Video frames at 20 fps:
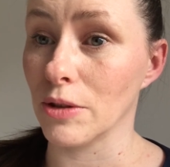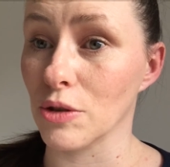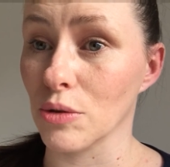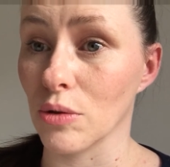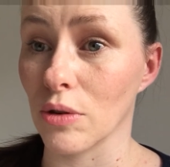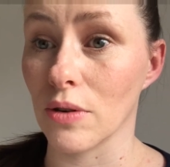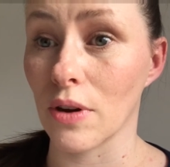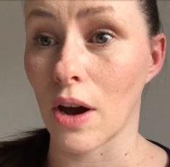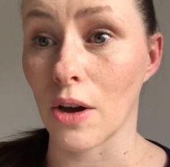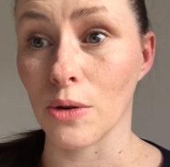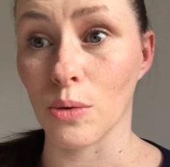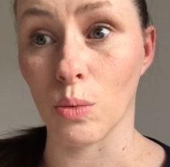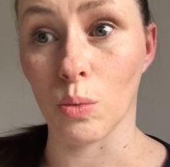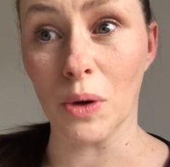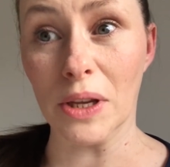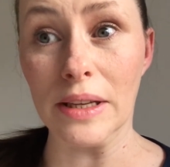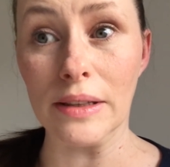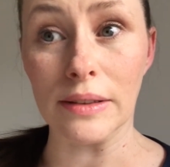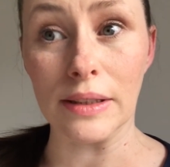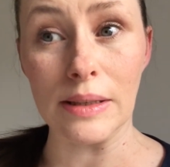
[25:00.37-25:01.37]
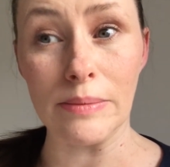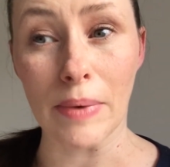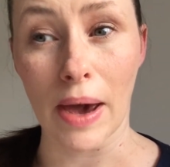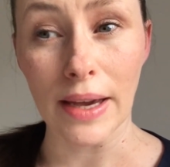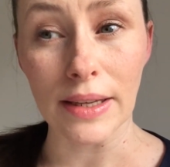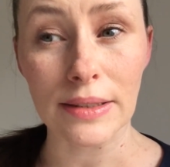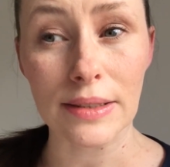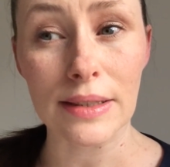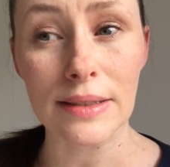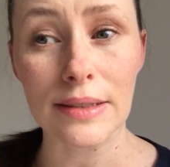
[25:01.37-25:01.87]
do it on a weekly
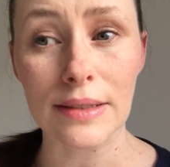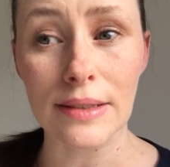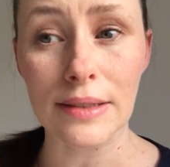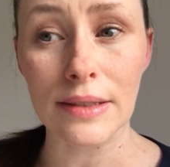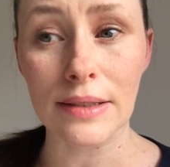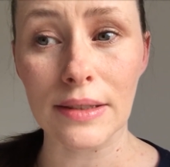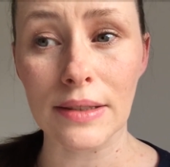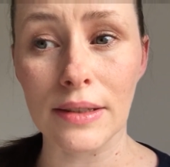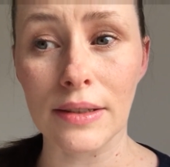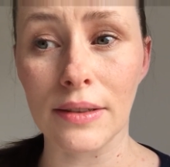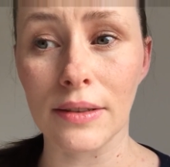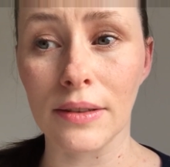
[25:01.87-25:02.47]
basis.